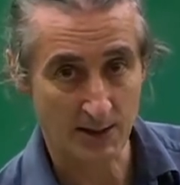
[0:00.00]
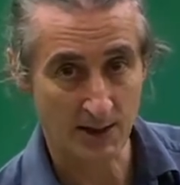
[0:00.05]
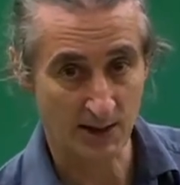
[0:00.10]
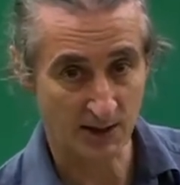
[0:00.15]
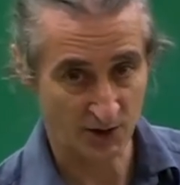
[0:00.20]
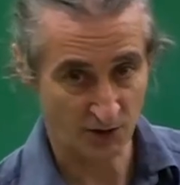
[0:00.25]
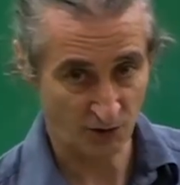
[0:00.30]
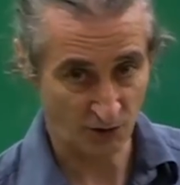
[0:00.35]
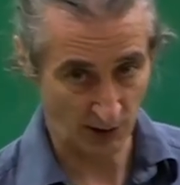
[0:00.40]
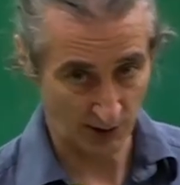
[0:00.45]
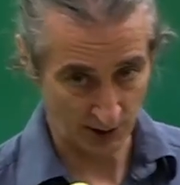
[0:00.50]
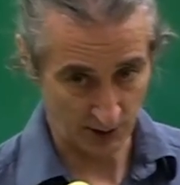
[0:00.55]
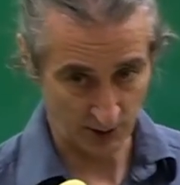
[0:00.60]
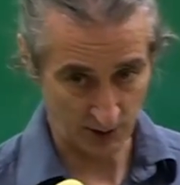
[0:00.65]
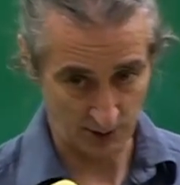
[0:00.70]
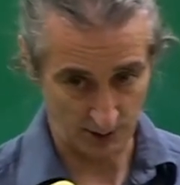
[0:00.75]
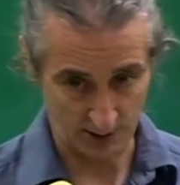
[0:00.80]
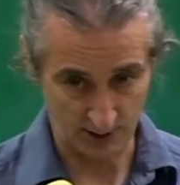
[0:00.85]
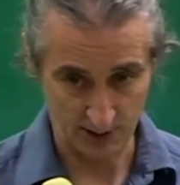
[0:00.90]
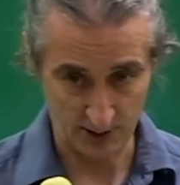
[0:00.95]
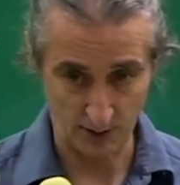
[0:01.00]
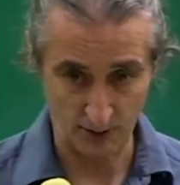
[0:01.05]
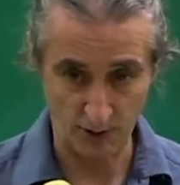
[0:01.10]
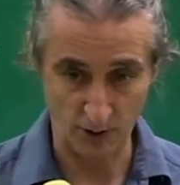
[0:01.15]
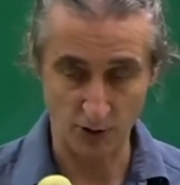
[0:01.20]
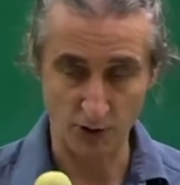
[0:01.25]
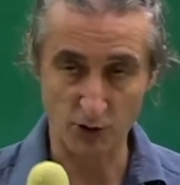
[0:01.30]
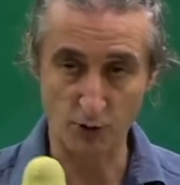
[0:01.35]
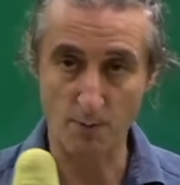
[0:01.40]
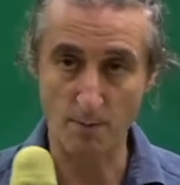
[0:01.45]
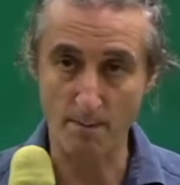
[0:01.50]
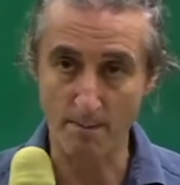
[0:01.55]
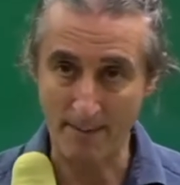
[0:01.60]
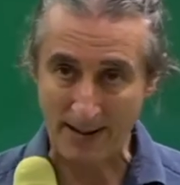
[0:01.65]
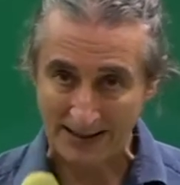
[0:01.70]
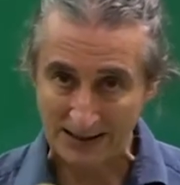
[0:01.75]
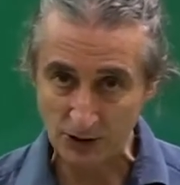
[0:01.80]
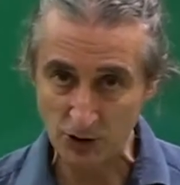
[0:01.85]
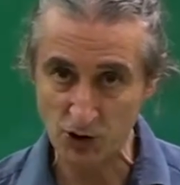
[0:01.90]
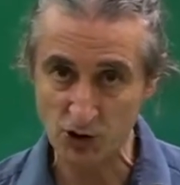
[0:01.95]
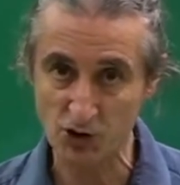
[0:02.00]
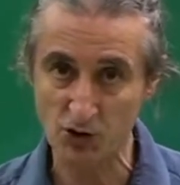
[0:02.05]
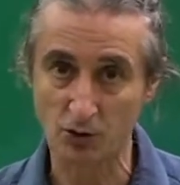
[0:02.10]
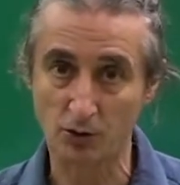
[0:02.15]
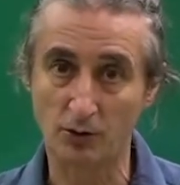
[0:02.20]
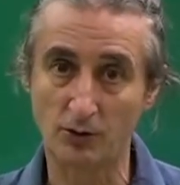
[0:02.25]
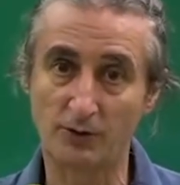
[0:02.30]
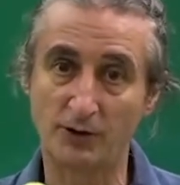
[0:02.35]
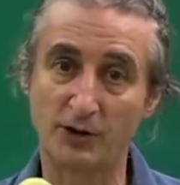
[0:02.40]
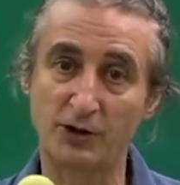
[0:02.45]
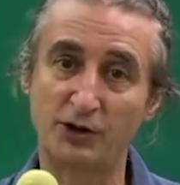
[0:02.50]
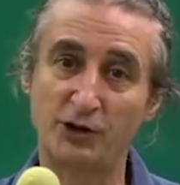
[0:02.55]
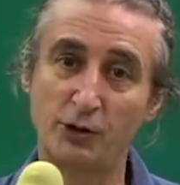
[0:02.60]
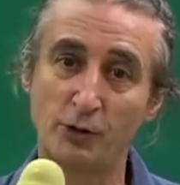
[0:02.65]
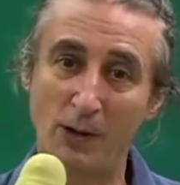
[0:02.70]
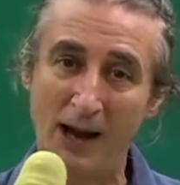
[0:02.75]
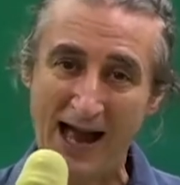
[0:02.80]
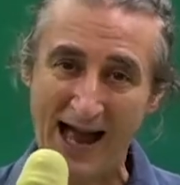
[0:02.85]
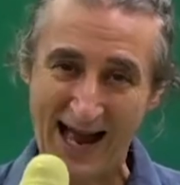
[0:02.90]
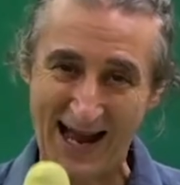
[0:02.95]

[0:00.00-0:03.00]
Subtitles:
the instructions so that you make sure that you